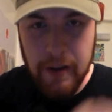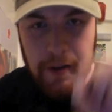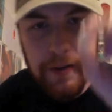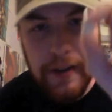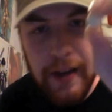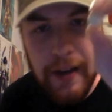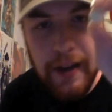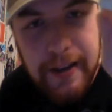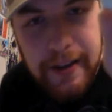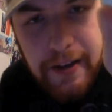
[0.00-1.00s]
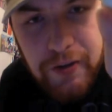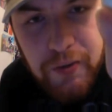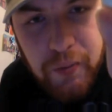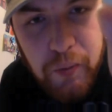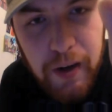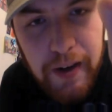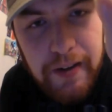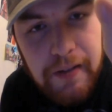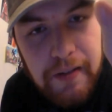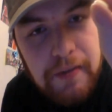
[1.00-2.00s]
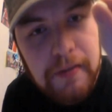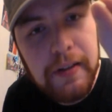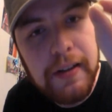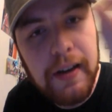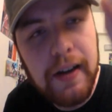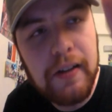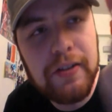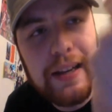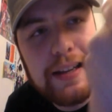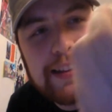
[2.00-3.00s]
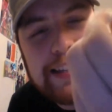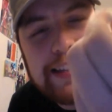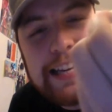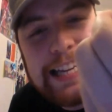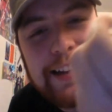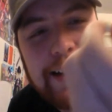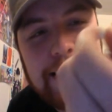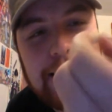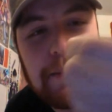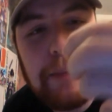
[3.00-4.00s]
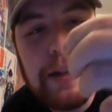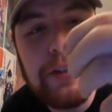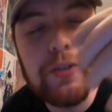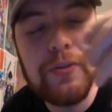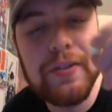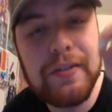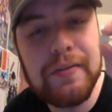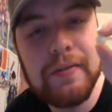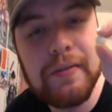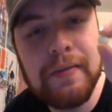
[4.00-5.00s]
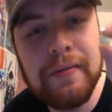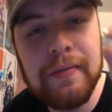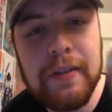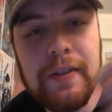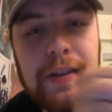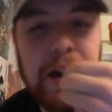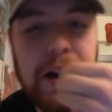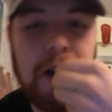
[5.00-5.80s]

Okay, here's one. Kind of looks like a teeny tiny little Mentos. Why not?